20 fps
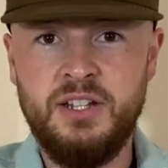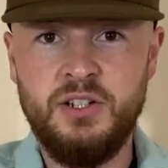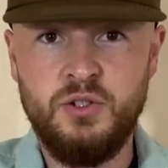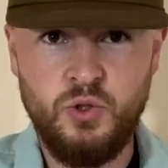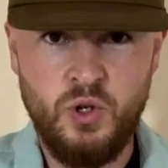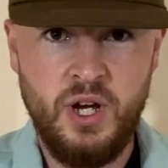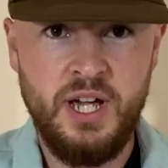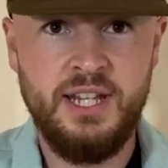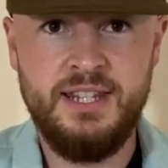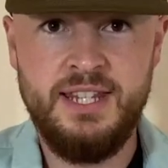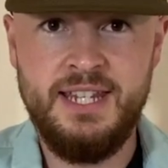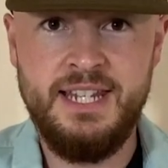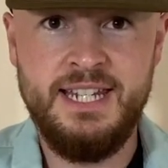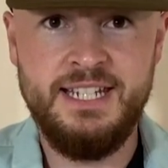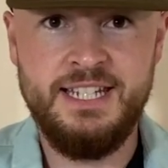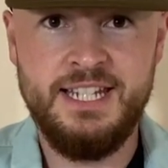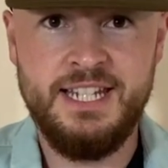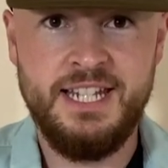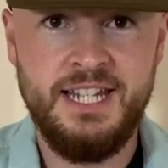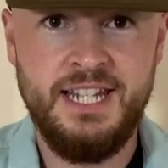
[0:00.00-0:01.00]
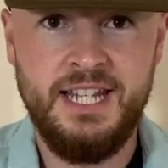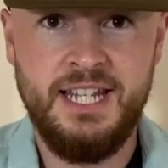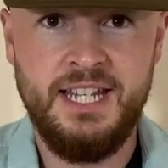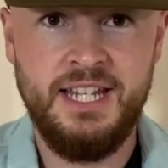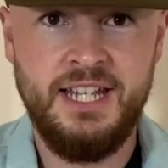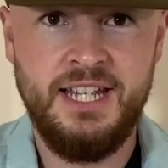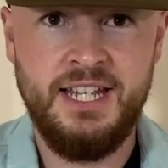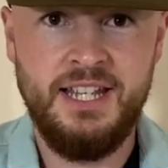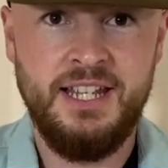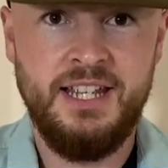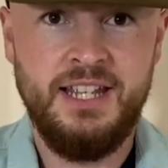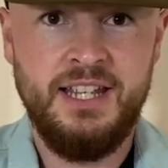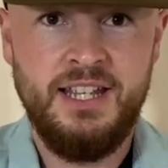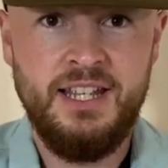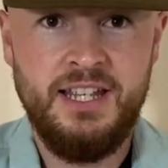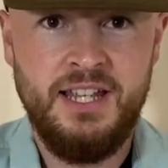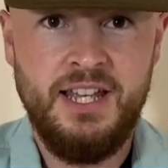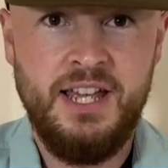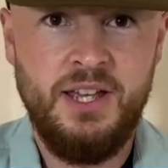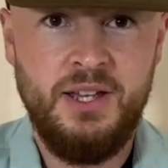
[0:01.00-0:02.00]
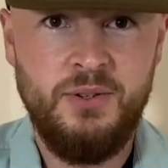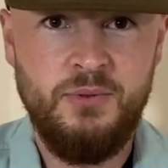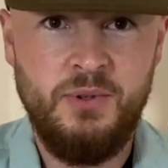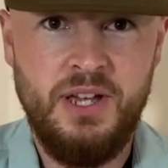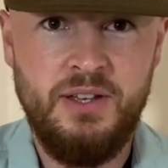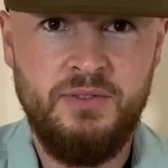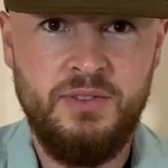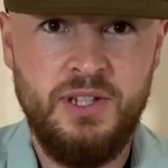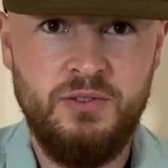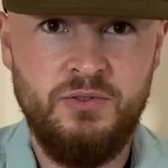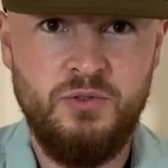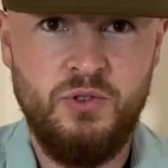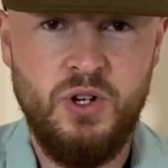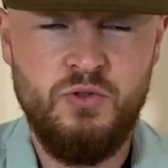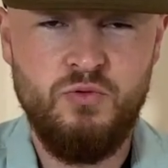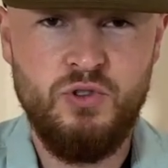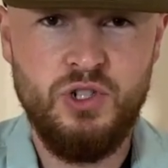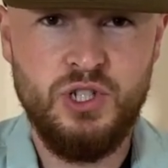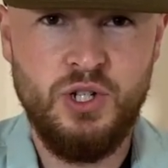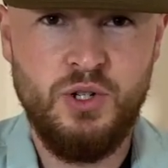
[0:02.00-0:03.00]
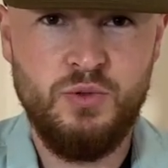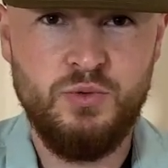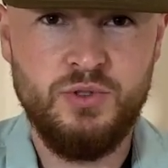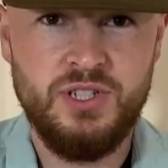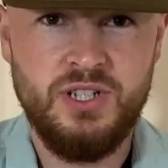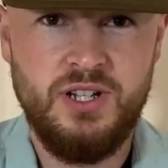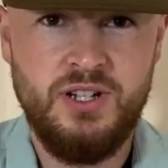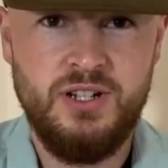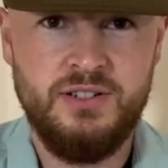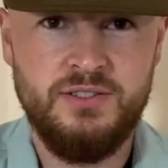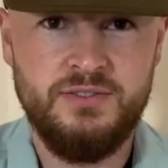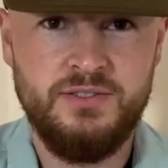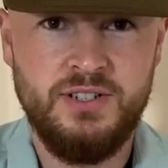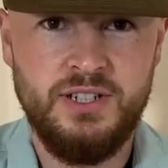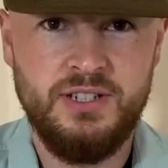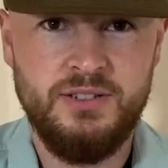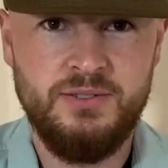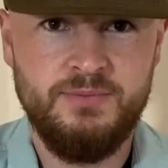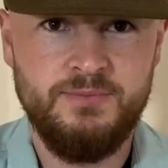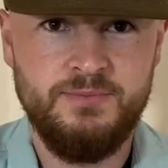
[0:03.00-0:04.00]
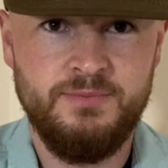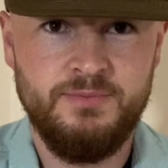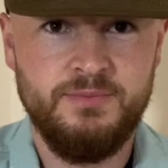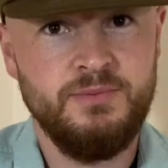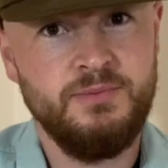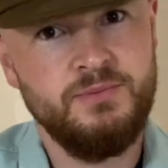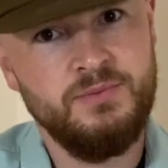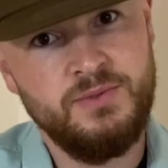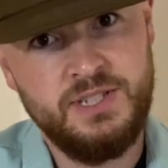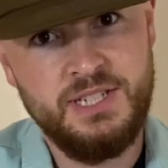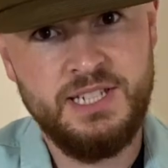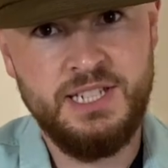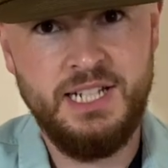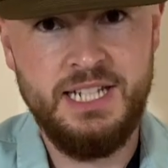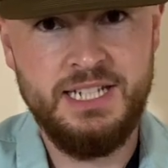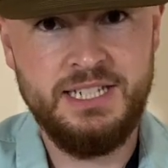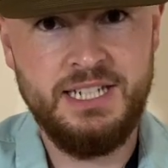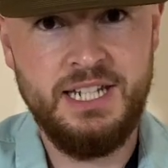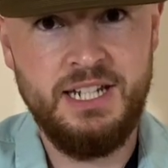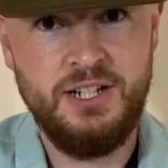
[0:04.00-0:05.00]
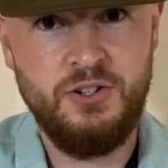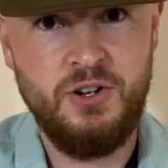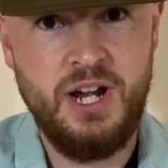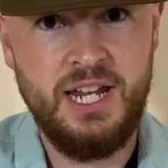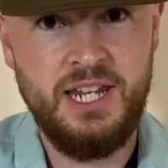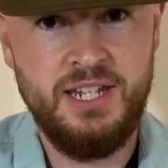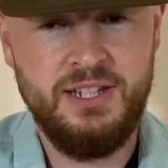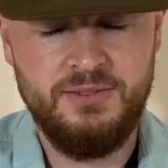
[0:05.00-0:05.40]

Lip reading: dried these, we have the results after. So let's get cracking.